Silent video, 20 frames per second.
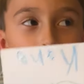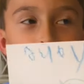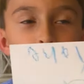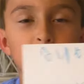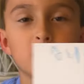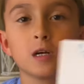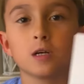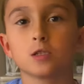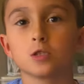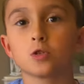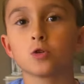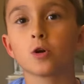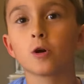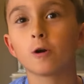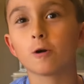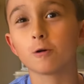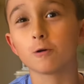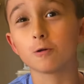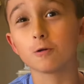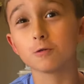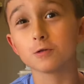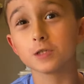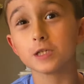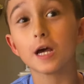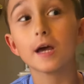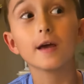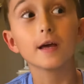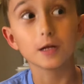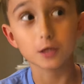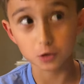because turtles
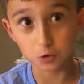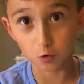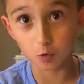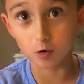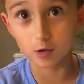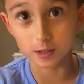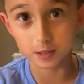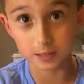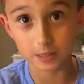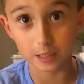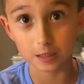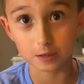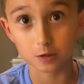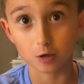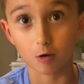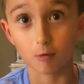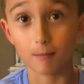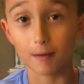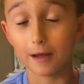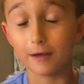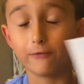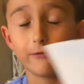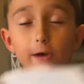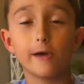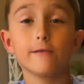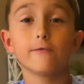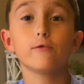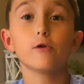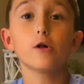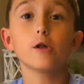and tortoises are my
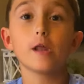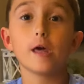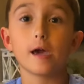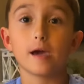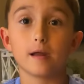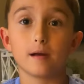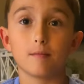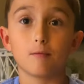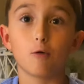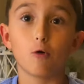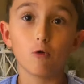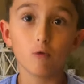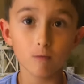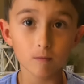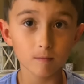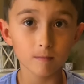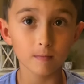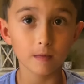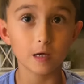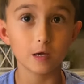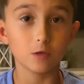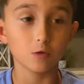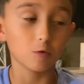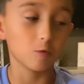favorite animal in the